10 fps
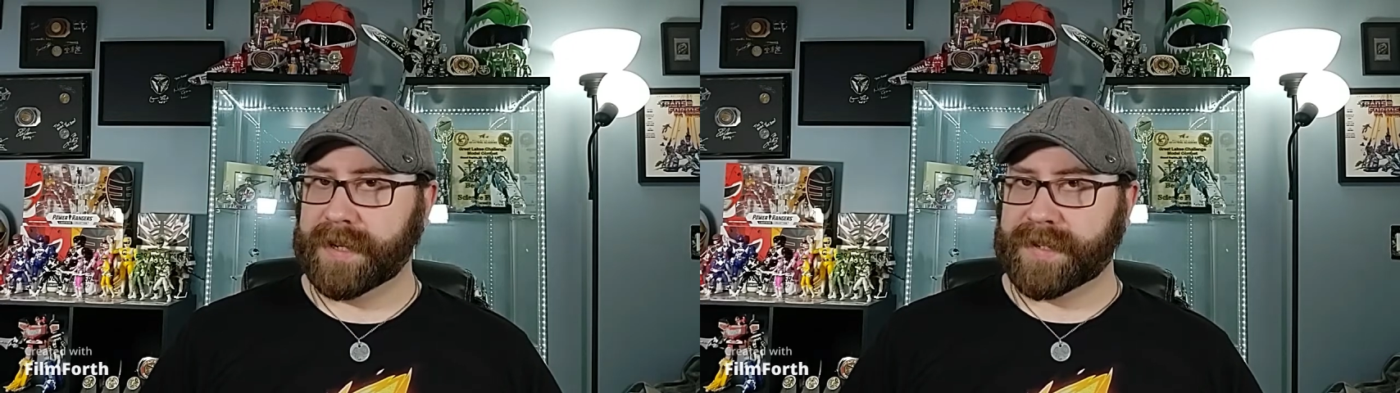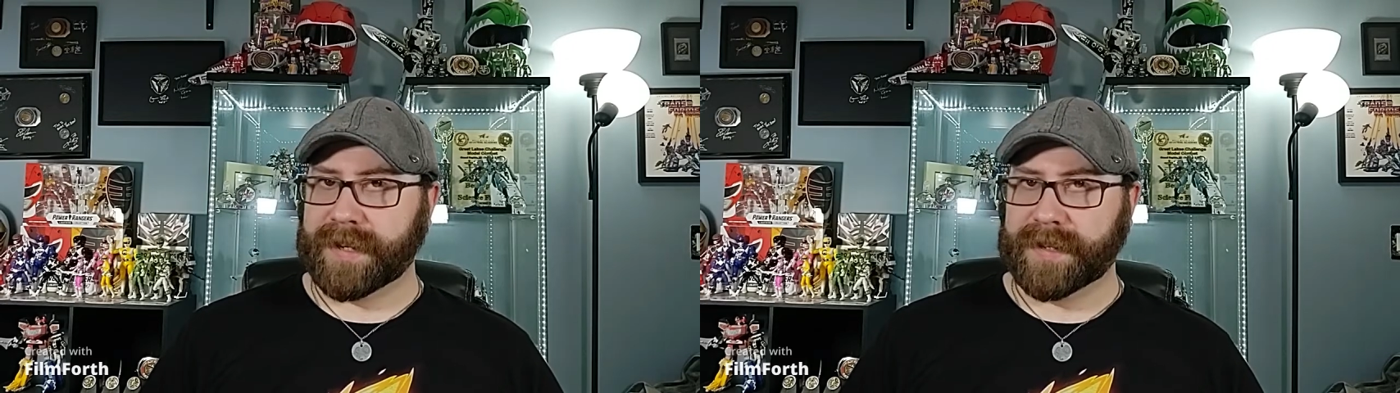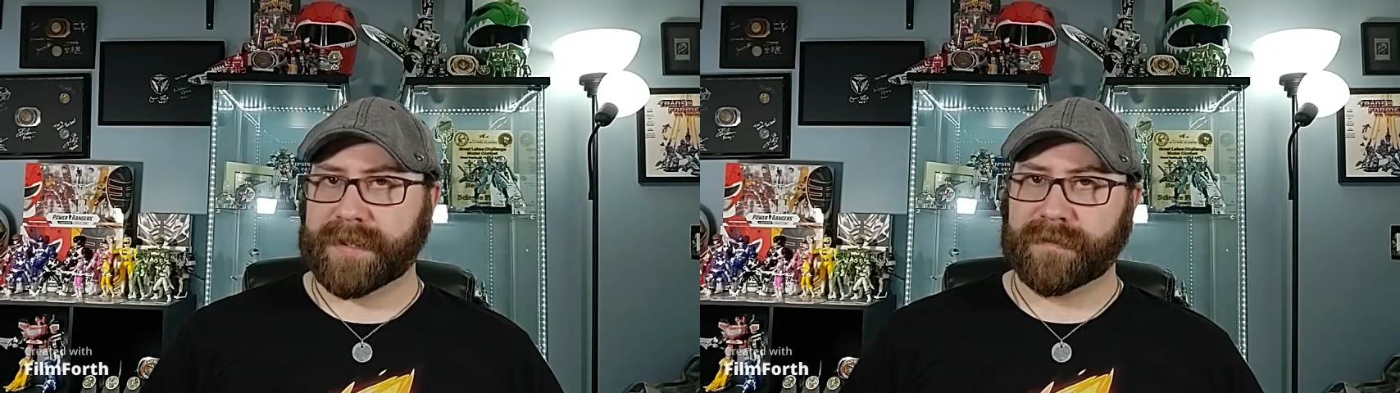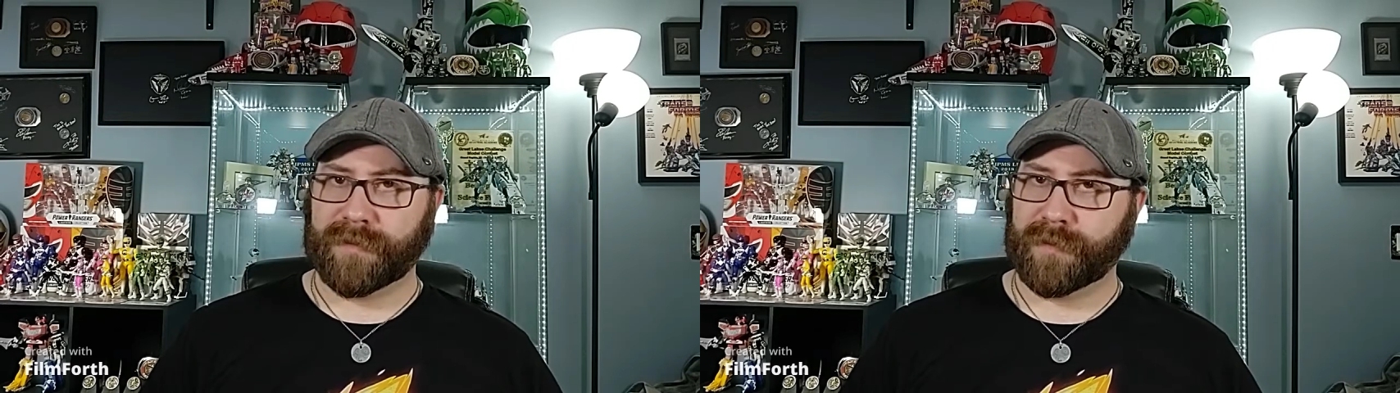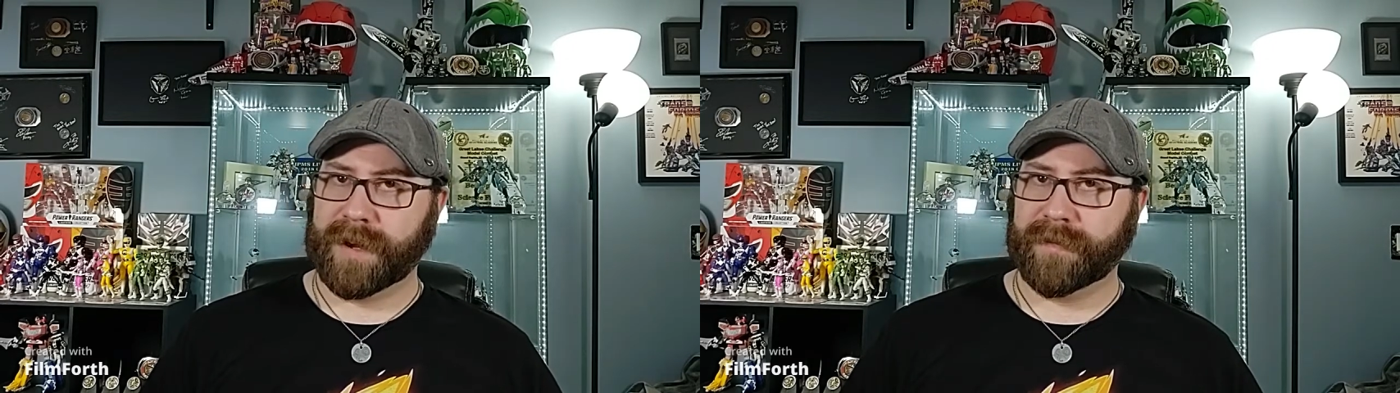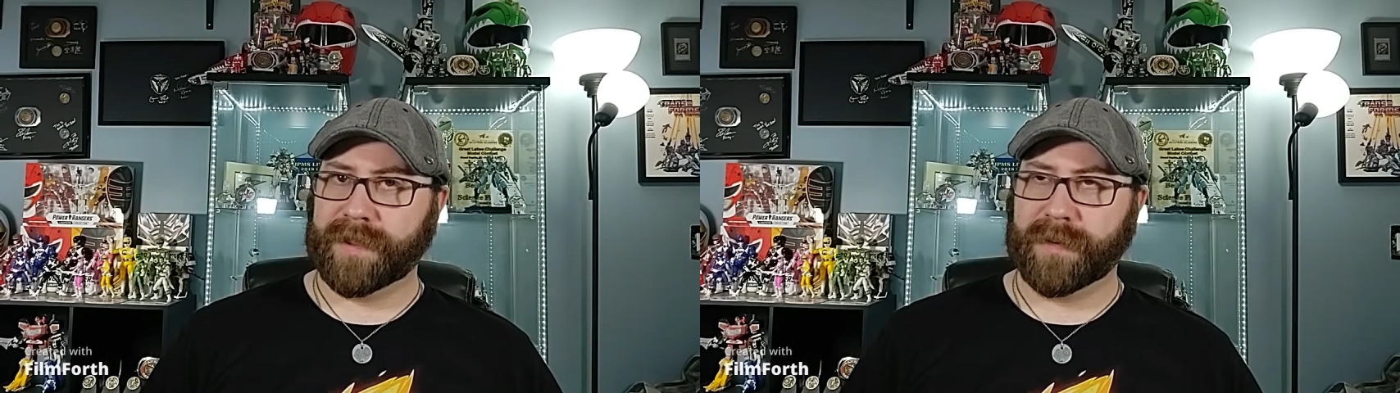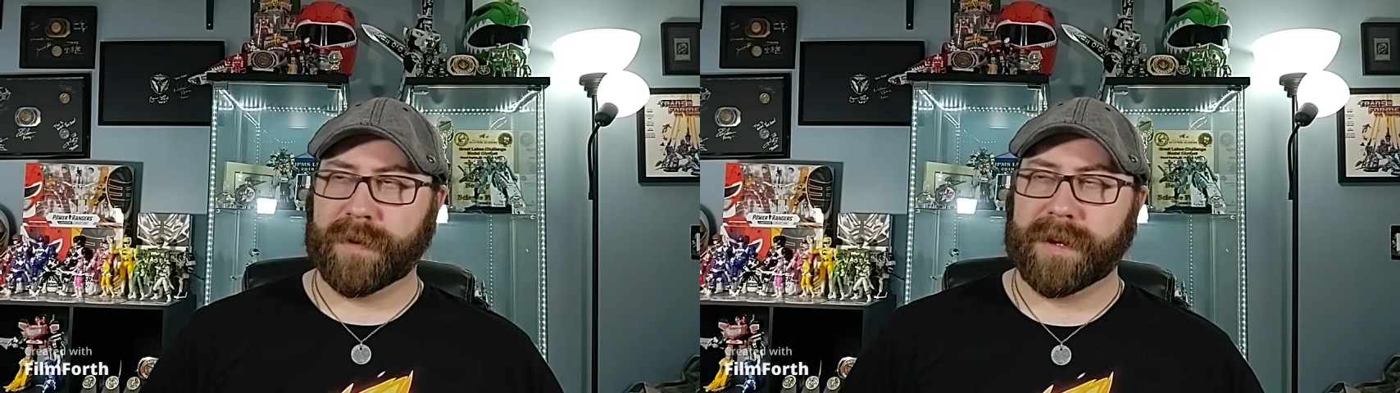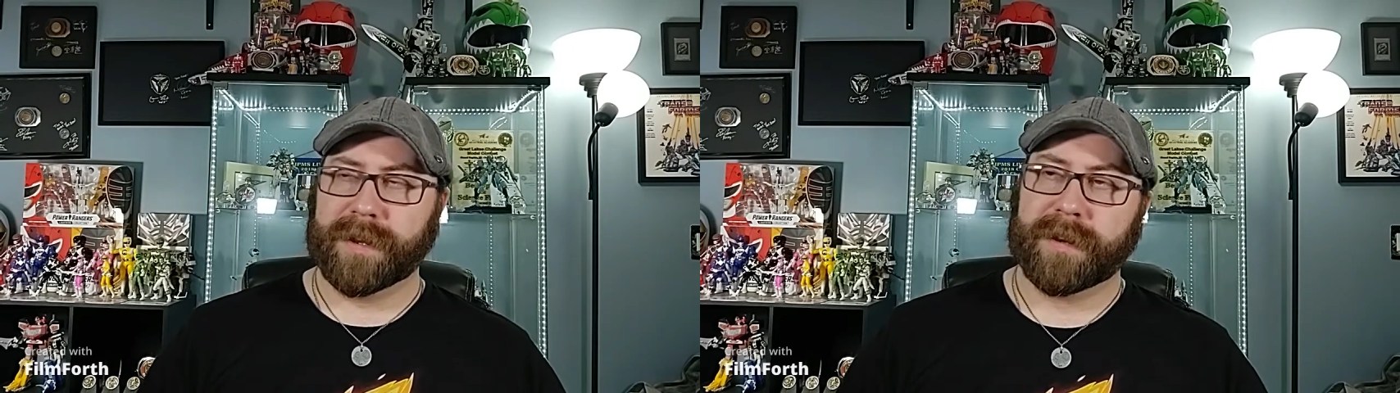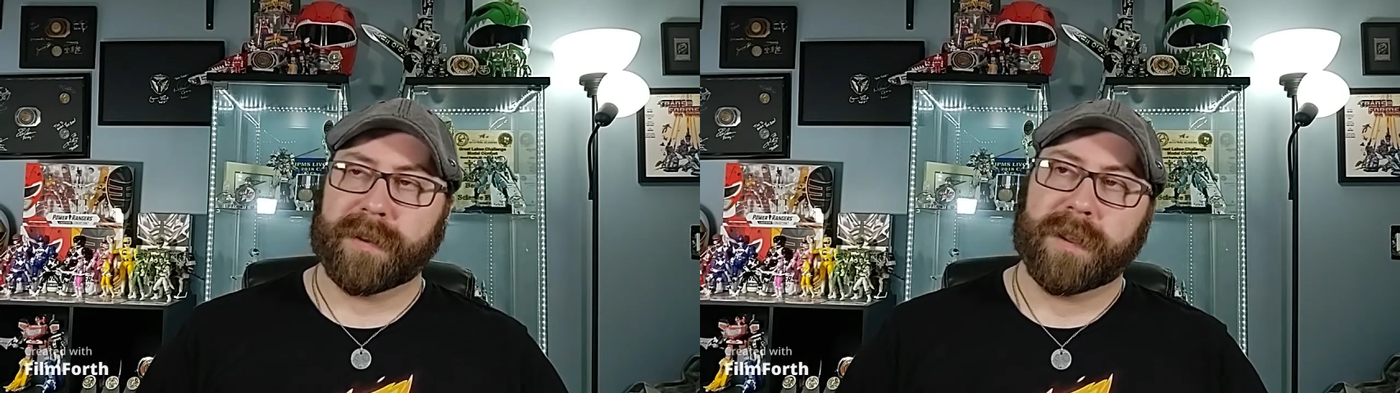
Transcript: listings for whatever they wanted.